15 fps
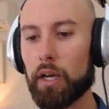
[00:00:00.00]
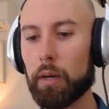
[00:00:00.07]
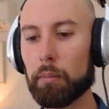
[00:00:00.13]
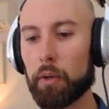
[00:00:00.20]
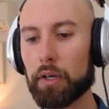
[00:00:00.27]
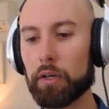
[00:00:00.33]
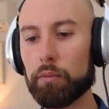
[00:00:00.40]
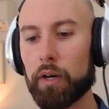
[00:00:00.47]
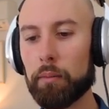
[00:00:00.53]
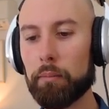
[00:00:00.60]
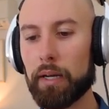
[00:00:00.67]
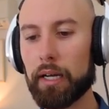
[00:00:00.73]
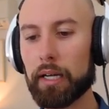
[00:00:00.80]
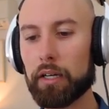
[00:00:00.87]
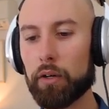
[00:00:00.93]
I'm going to run
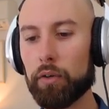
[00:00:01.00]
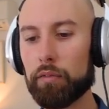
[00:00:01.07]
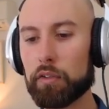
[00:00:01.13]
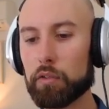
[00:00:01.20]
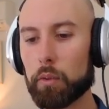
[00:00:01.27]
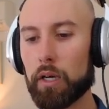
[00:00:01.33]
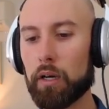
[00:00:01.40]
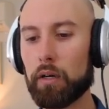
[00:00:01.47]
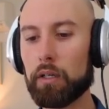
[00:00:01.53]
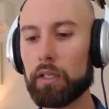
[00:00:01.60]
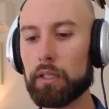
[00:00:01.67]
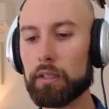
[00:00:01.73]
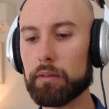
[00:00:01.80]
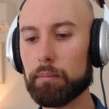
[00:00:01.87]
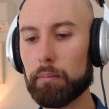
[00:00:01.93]
back over to
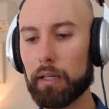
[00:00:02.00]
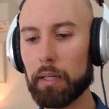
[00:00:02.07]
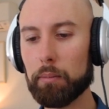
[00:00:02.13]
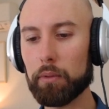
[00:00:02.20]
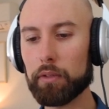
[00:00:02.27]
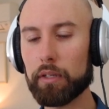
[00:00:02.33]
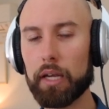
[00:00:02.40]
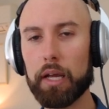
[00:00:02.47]
our playbook,